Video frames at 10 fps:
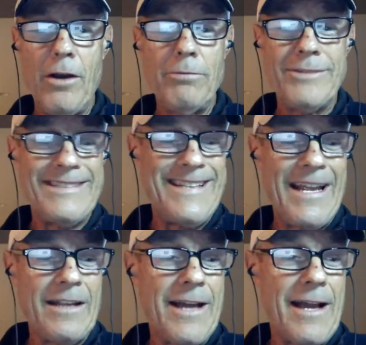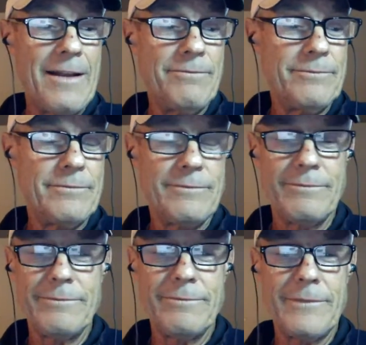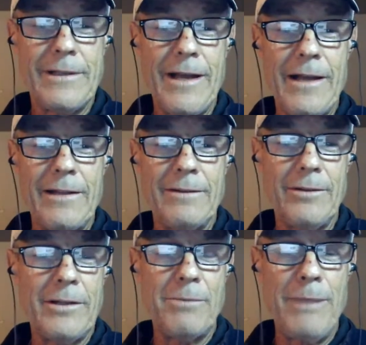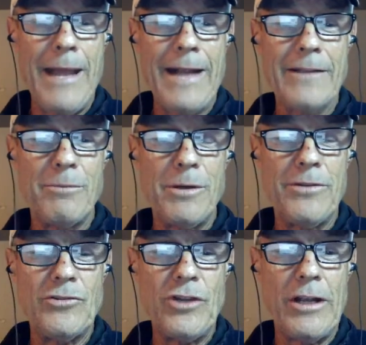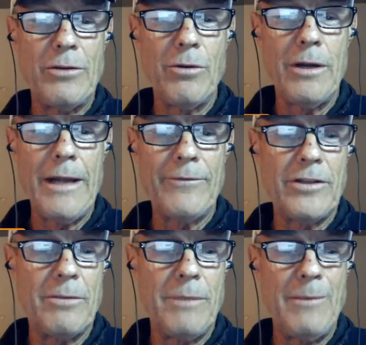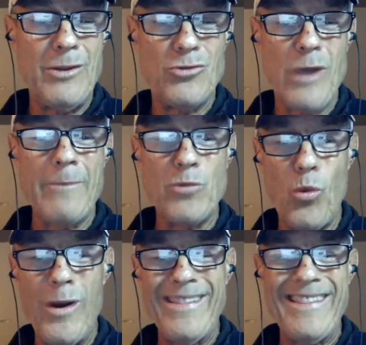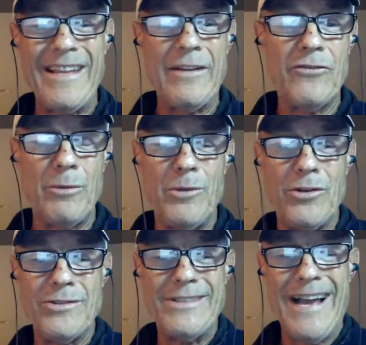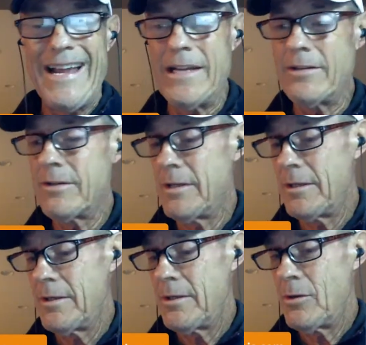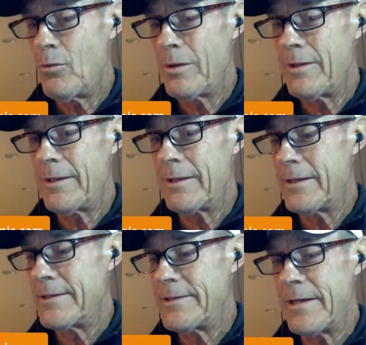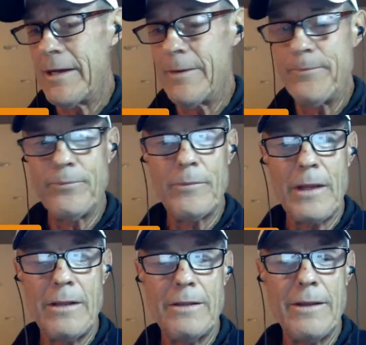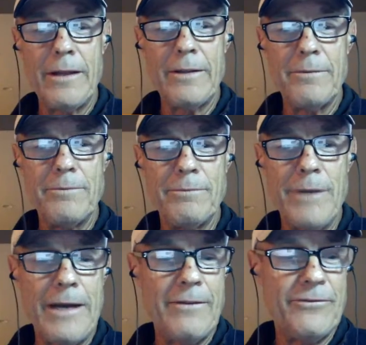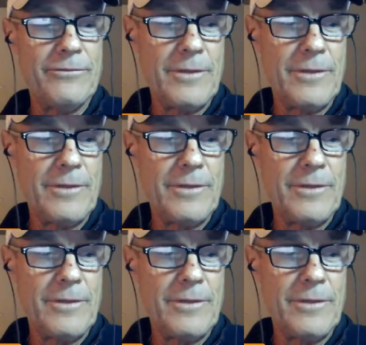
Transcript: today kind of looking back at the month of January after you maybe dropped one thing from your diet, one thing that you think might have